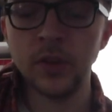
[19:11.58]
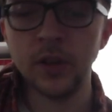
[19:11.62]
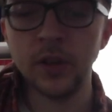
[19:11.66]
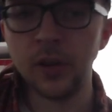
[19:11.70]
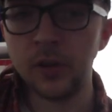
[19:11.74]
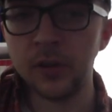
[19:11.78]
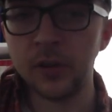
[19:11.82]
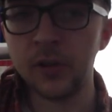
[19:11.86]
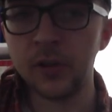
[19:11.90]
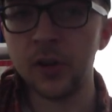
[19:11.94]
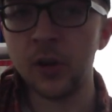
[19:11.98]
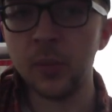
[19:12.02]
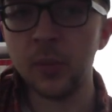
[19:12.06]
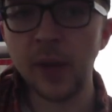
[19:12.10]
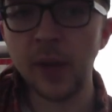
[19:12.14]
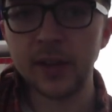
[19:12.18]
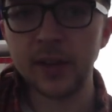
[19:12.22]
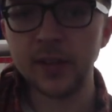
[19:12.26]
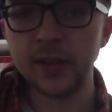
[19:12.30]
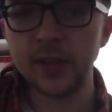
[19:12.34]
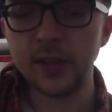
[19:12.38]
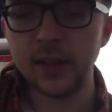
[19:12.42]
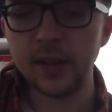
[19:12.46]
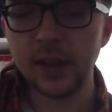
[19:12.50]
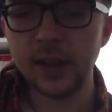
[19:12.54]
you're going
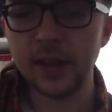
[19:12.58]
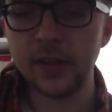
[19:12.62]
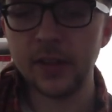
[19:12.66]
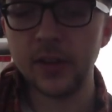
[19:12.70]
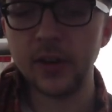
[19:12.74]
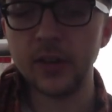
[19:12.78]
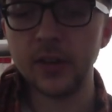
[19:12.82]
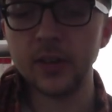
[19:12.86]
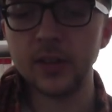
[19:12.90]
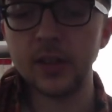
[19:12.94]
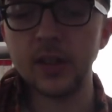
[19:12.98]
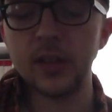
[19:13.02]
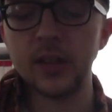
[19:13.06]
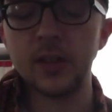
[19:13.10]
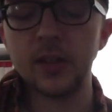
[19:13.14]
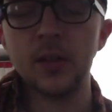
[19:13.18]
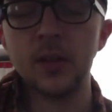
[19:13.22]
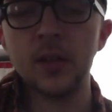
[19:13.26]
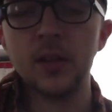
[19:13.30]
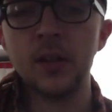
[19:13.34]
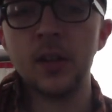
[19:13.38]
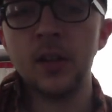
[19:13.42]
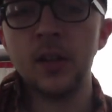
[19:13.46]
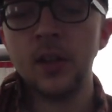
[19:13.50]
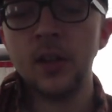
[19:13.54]
back to the A there at the end.
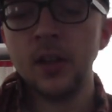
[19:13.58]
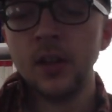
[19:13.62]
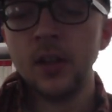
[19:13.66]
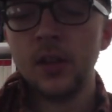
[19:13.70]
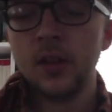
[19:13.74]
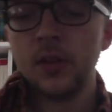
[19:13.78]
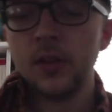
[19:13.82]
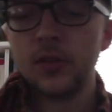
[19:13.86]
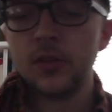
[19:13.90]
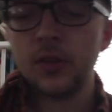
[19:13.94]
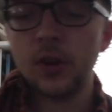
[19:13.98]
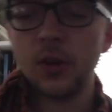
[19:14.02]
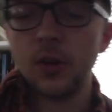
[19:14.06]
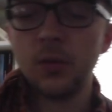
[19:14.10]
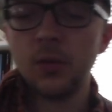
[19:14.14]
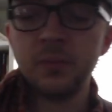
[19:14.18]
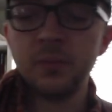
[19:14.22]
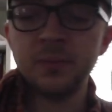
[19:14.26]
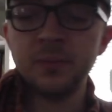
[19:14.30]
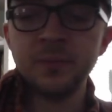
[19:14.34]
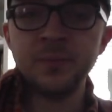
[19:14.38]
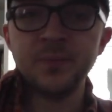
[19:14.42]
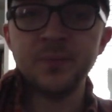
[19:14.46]
So